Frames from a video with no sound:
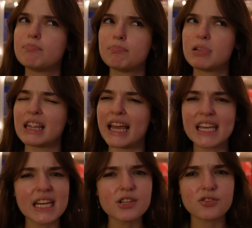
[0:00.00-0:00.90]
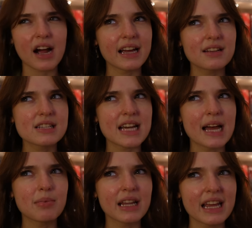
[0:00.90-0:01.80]
plaguing trials, I
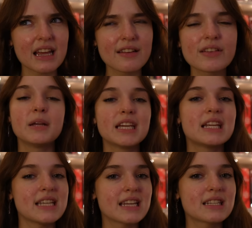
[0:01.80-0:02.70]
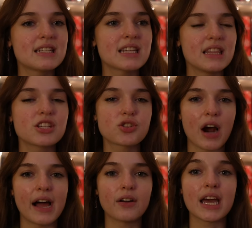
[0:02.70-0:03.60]
believe. But the contestants in this
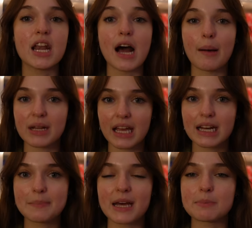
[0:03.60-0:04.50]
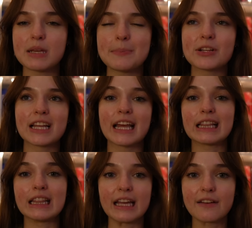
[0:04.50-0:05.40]
trial get nominated by the people that like
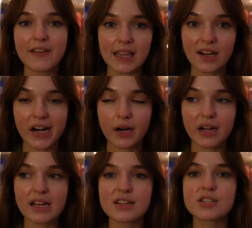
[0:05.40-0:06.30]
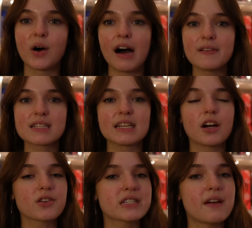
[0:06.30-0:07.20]
live in their area. So obviously
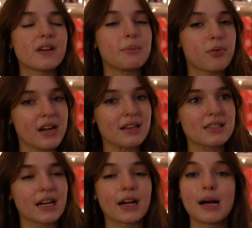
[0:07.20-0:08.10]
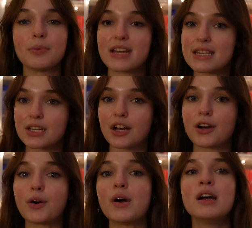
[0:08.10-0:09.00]
her saving the prince like a couple days
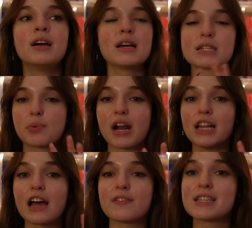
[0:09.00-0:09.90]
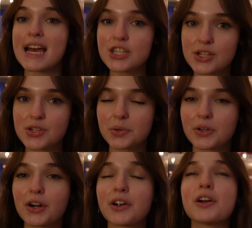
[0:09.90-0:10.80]
ago has brought a lot of attention to
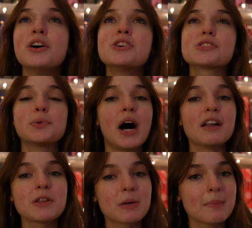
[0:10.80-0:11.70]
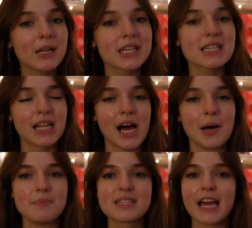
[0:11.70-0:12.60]
her. So all of the people in the
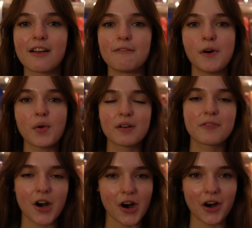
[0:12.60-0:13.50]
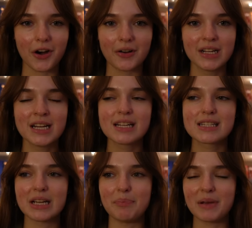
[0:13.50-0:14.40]
slums like voted for her
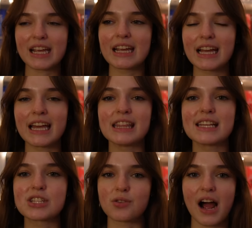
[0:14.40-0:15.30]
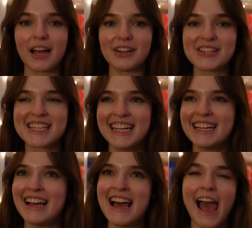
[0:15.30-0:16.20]
to be in these trials.
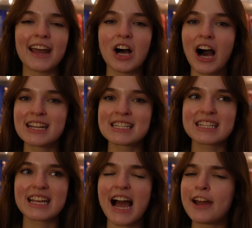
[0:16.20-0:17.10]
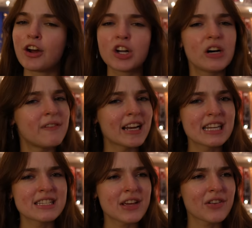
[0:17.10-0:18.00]
And honestly, I don't know if I'd
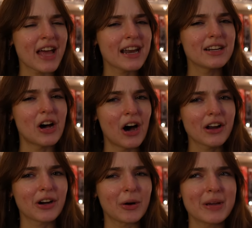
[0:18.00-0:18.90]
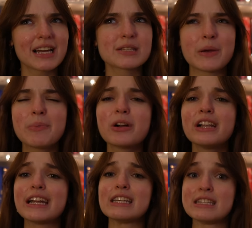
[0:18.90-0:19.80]
consider that an honor, because people
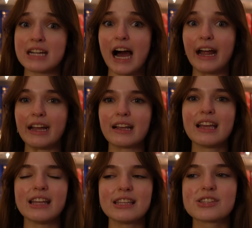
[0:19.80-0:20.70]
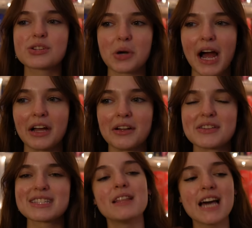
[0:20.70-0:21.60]
are like dying in these
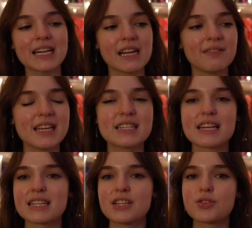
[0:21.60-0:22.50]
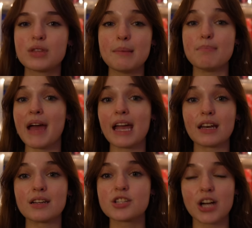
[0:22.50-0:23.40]
trials. But that kind of leads us into the
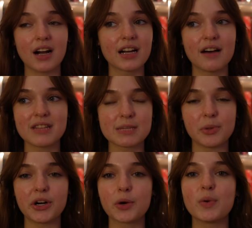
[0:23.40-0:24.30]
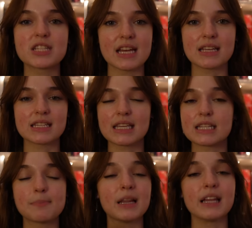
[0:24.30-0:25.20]
main chunk of this book, which is
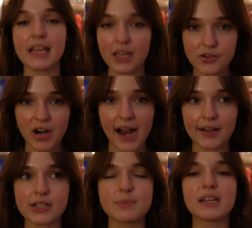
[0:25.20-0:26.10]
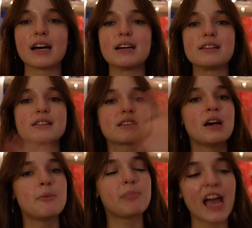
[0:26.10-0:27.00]
these plaguing trials, because
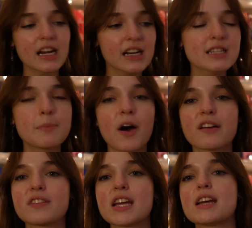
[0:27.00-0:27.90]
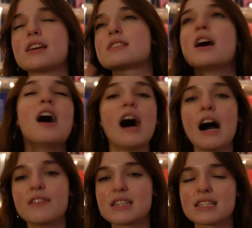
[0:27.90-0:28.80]
Peyton is a part of these,
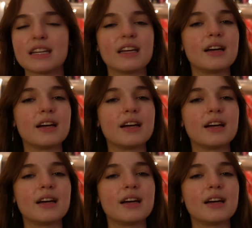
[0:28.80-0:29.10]
obviously